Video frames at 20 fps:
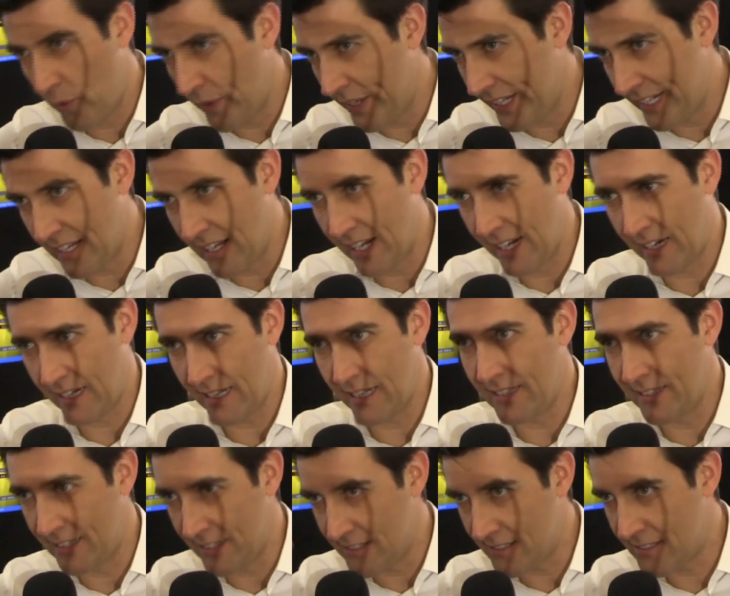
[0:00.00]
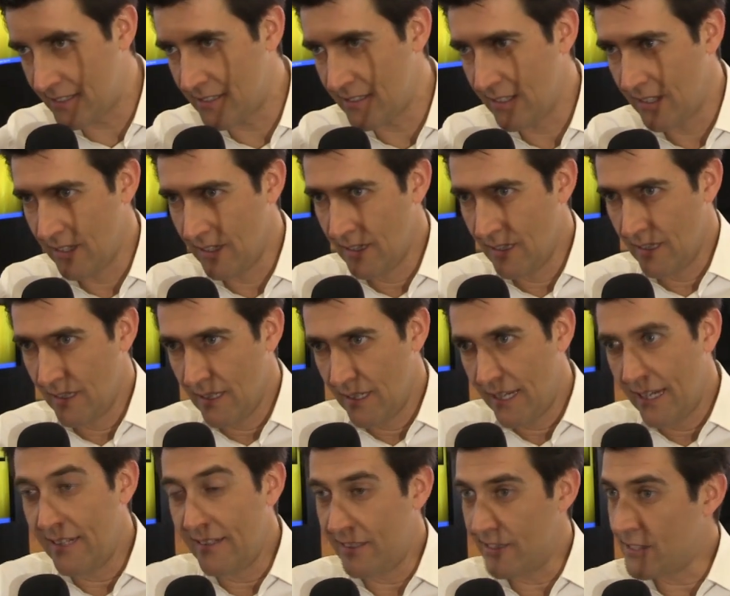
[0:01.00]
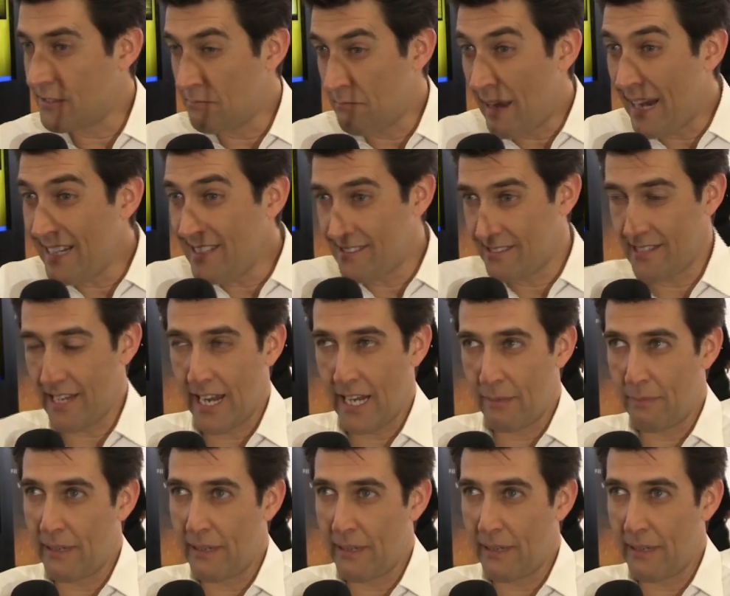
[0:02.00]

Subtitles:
already like in this mindset.